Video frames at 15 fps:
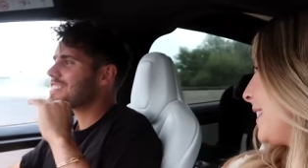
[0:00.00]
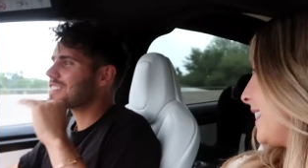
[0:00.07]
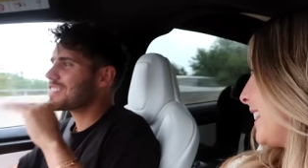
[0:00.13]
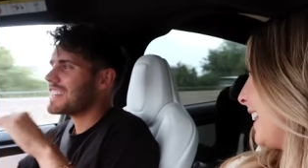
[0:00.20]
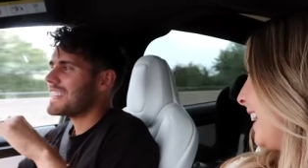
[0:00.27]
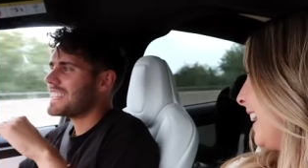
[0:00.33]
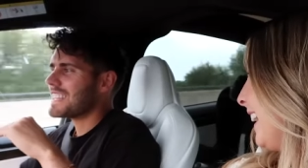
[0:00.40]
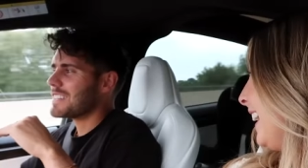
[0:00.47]
to
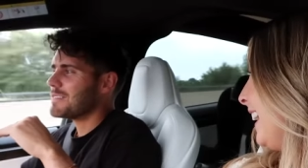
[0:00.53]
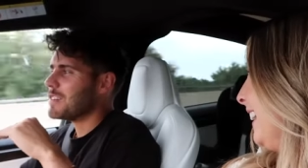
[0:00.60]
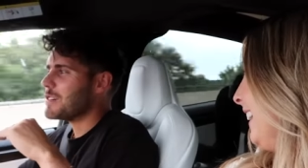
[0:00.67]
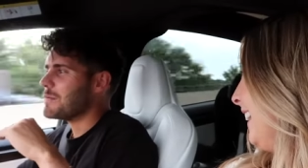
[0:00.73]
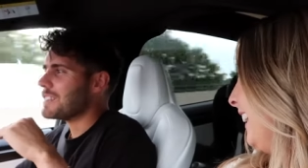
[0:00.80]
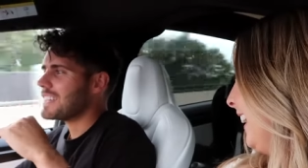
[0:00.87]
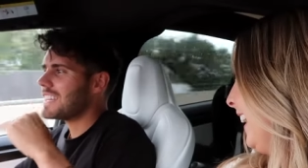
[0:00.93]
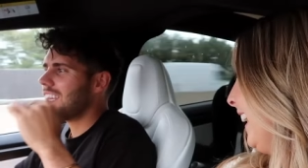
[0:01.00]
read at the
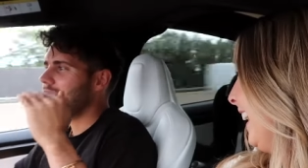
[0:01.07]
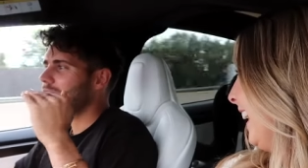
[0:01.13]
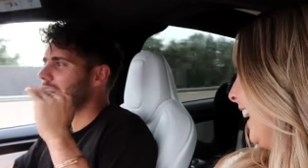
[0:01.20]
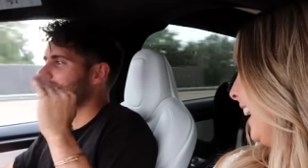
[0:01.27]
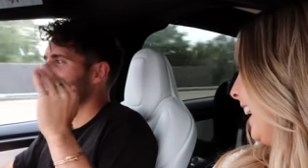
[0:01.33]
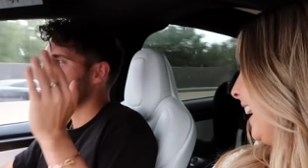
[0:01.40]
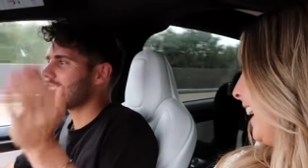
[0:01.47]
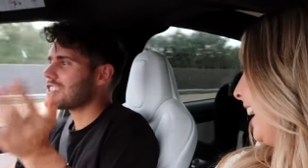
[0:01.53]
moment. The
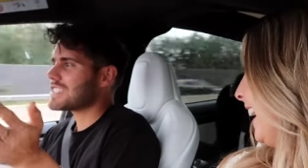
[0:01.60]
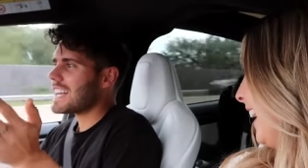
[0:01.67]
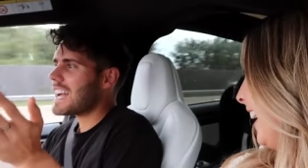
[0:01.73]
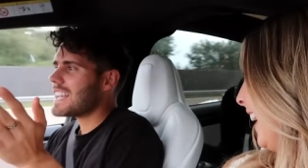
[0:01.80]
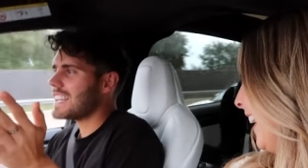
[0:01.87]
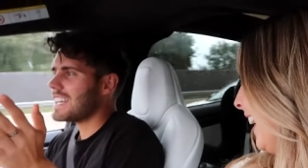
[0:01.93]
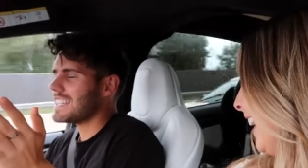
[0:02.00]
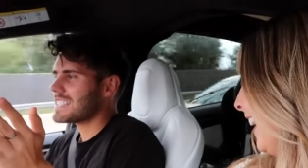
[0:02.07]
evenings I just
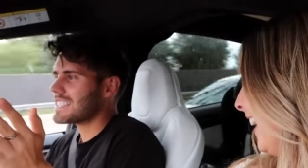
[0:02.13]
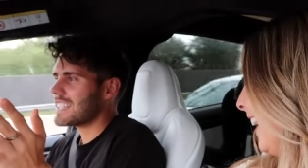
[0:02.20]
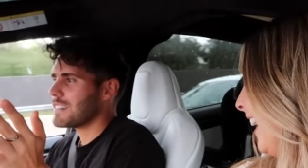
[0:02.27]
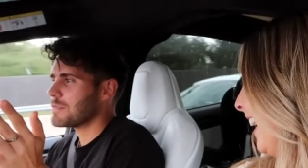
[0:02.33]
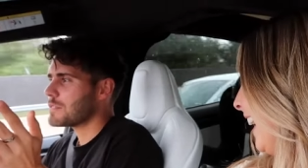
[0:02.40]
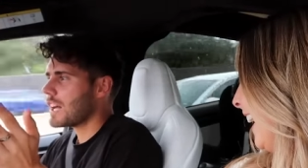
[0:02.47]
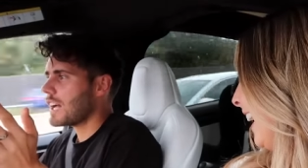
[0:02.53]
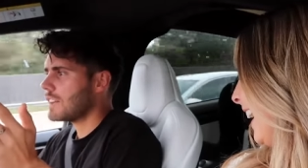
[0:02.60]
edit. So
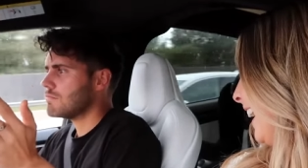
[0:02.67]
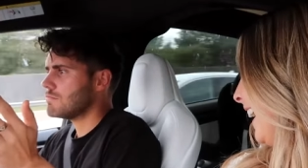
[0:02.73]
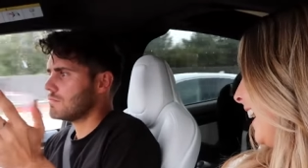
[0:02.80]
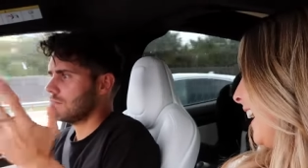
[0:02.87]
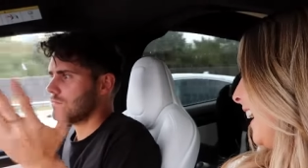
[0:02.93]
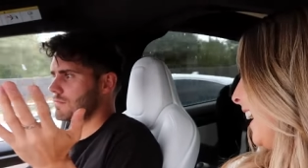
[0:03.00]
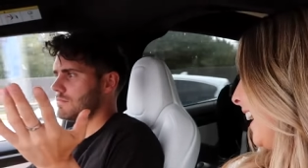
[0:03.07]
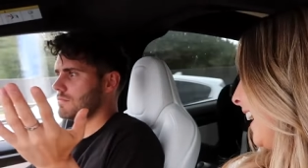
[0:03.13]
I'm like,
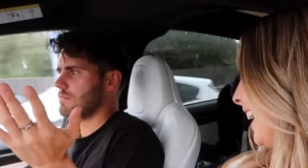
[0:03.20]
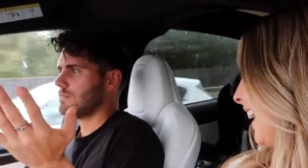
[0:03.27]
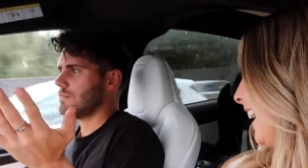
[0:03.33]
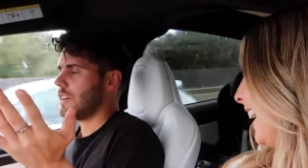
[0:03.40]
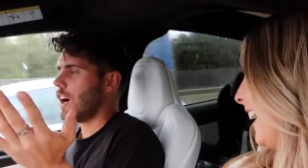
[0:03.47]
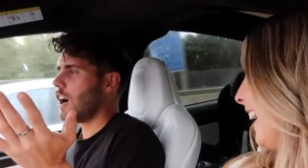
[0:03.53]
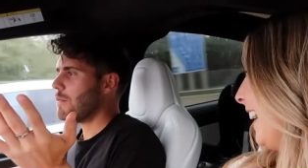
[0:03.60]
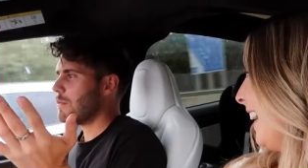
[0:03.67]

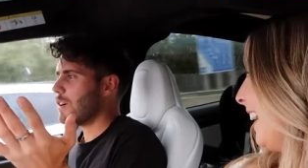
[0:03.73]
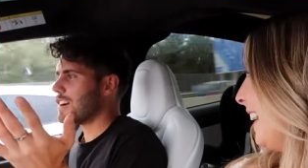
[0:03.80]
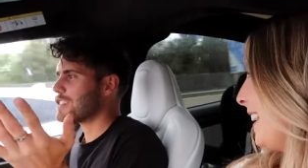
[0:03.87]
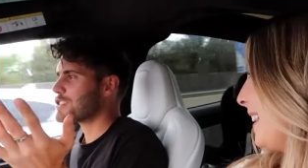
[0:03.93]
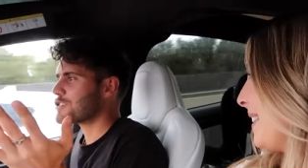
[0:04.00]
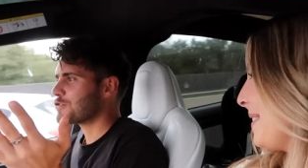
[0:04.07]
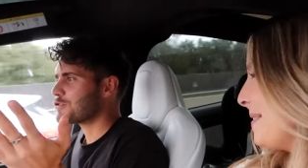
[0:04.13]
I might just